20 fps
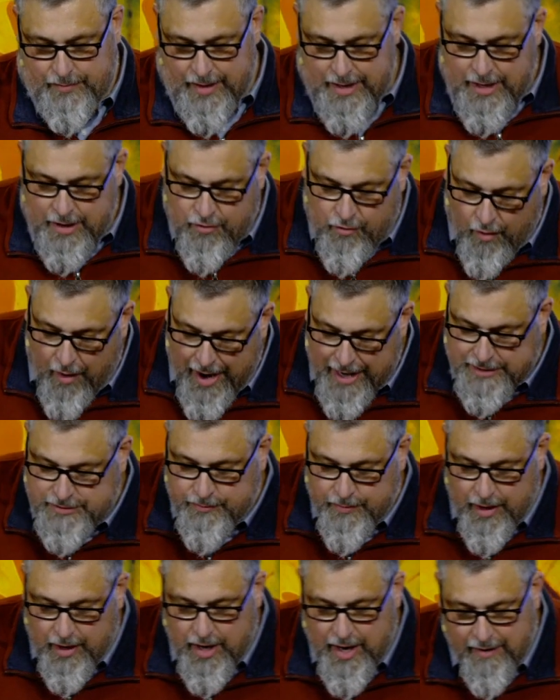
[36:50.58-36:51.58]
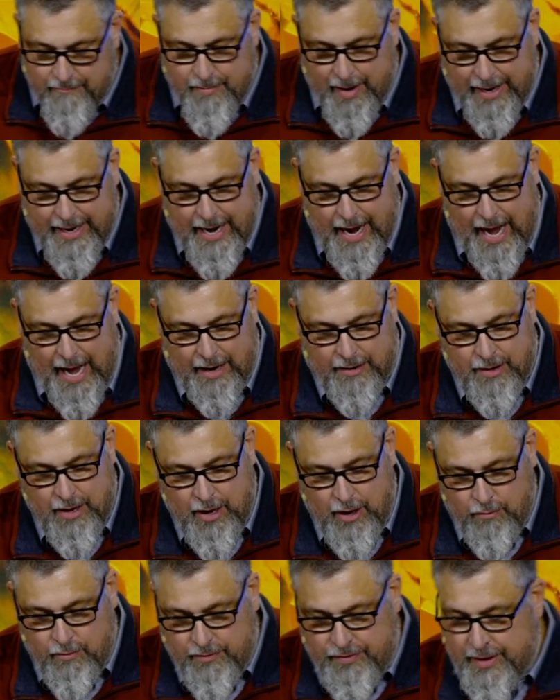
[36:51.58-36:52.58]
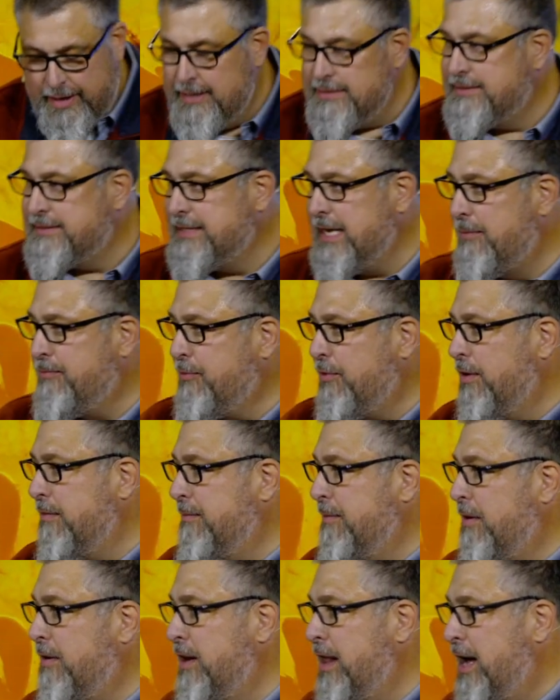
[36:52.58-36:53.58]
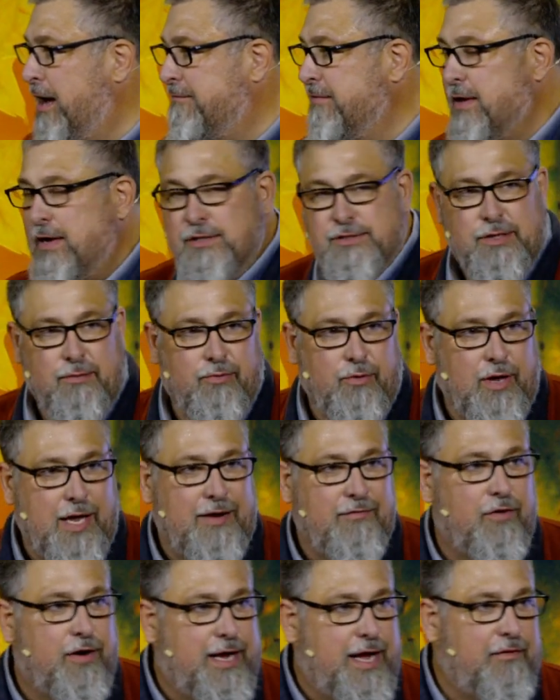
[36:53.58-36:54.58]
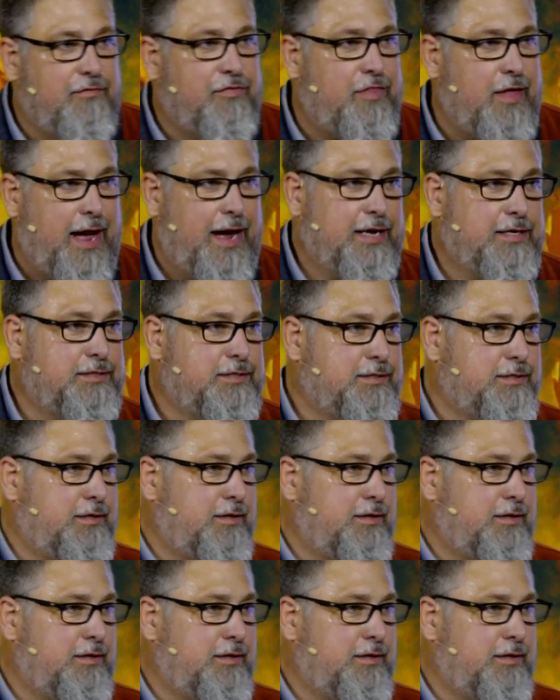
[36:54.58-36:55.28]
In Christ, we are loved by God with an inseparable love. So, believer, give thanks.